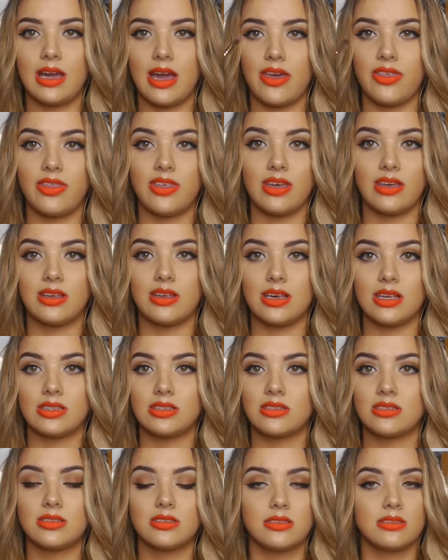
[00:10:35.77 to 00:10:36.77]
I think
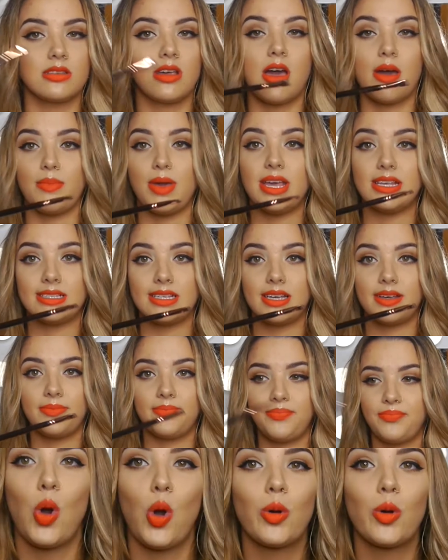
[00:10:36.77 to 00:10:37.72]
it's amazing.